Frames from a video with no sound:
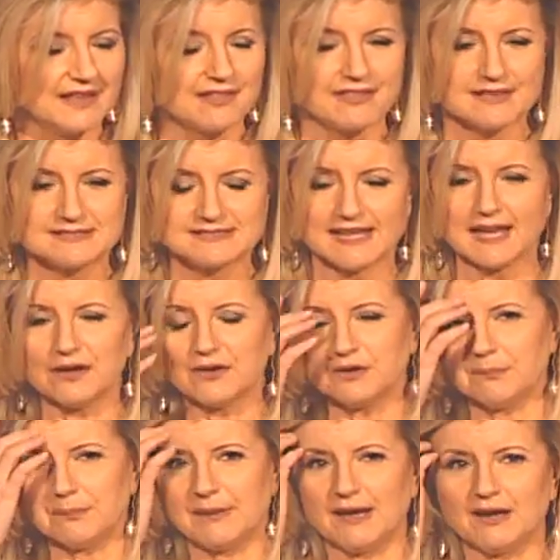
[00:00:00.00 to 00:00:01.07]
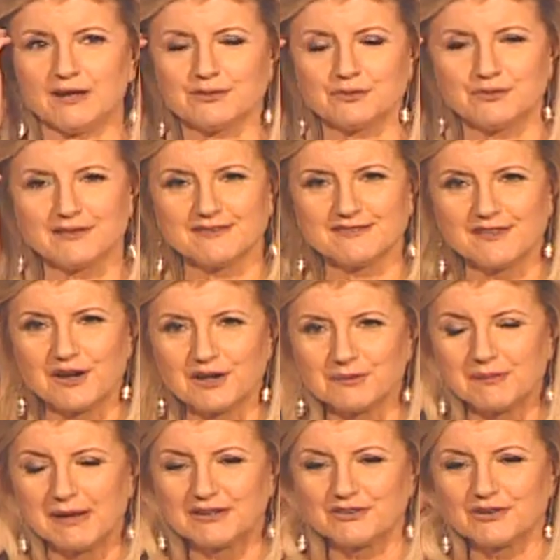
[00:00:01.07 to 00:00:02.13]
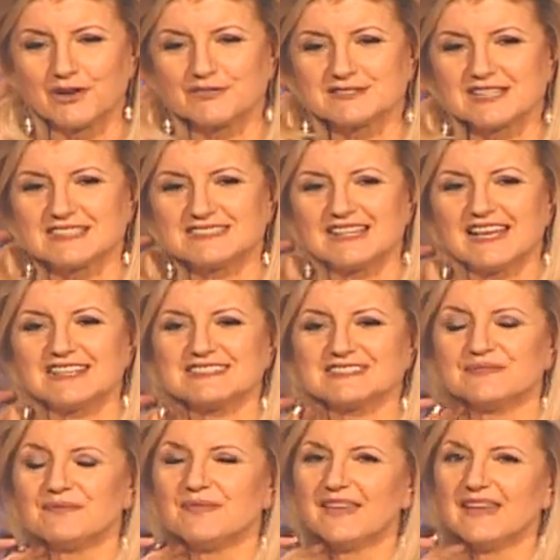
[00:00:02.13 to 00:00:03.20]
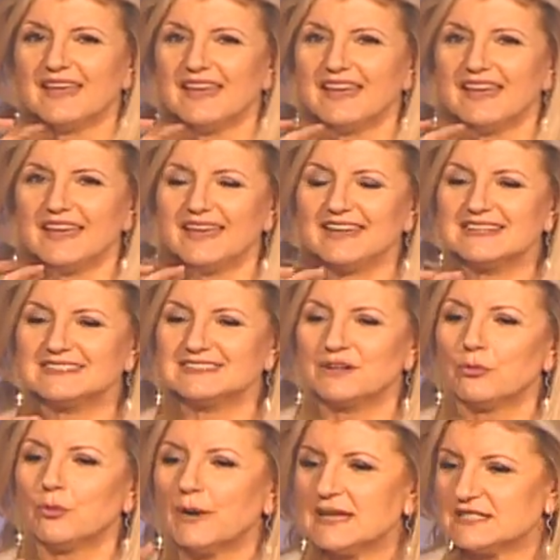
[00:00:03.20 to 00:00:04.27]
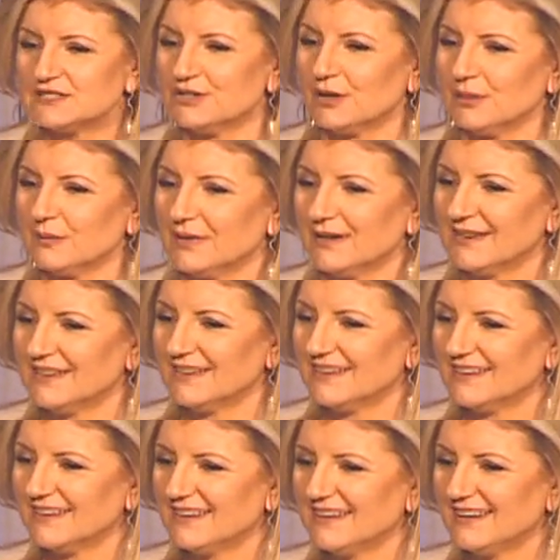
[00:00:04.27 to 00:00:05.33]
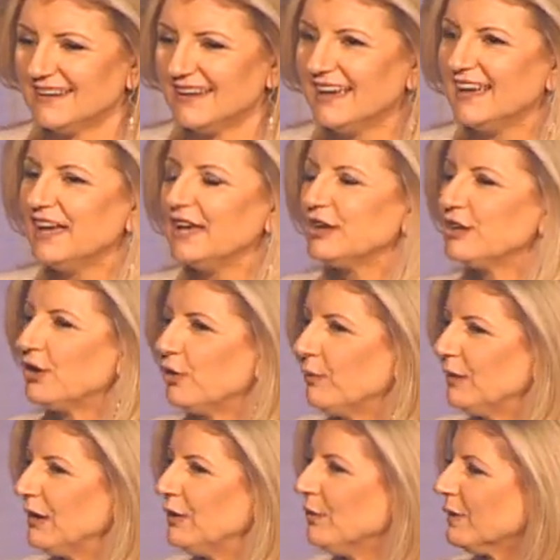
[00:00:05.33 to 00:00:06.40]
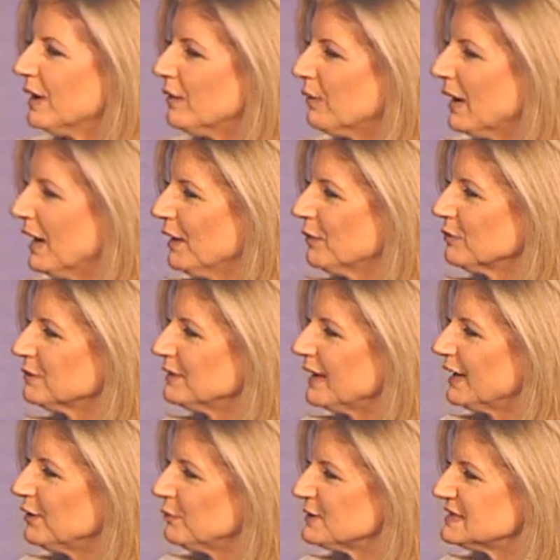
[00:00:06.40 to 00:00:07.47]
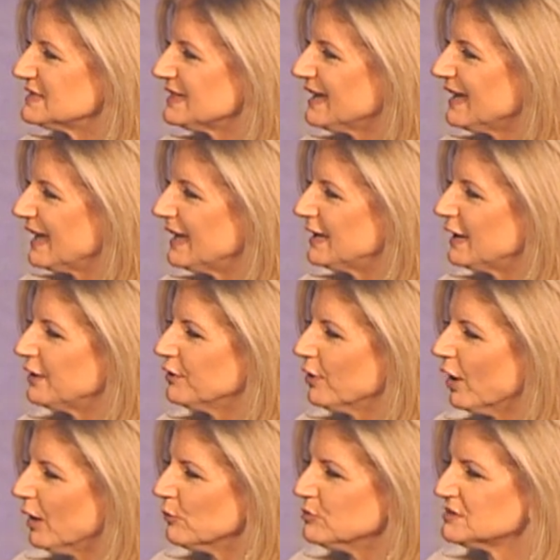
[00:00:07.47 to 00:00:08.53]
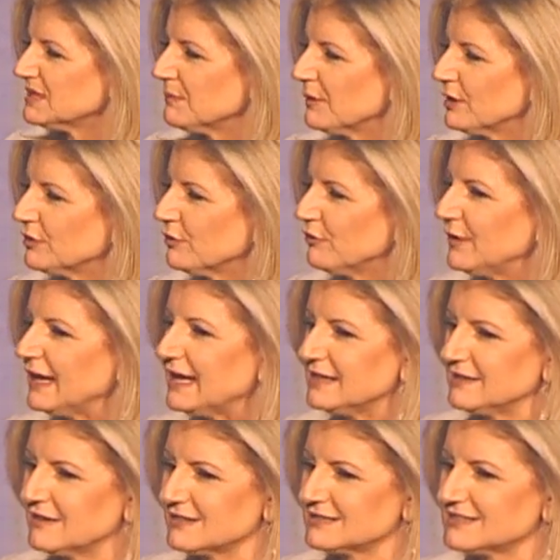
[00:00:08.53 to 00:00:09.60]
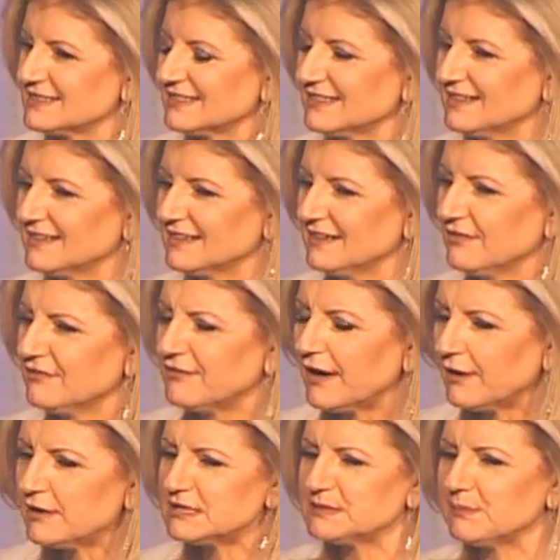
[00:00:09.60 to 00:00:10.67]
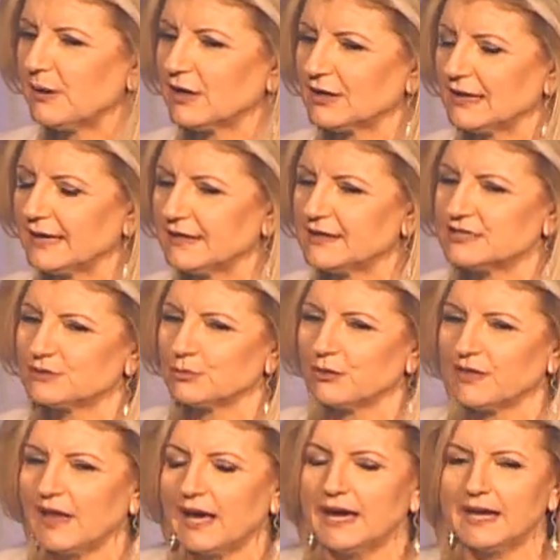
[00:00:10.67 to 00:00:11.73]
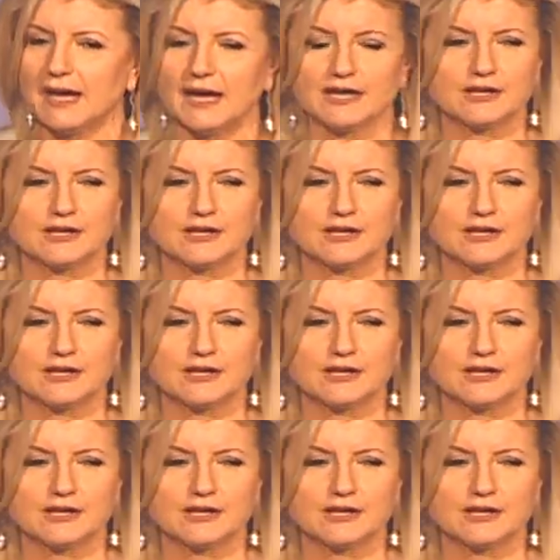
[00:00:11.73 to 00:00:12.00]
The second pillar to this third metric of success is wisdom. You know, we look around and we see an enormous amount of leaders, very smart leaders with high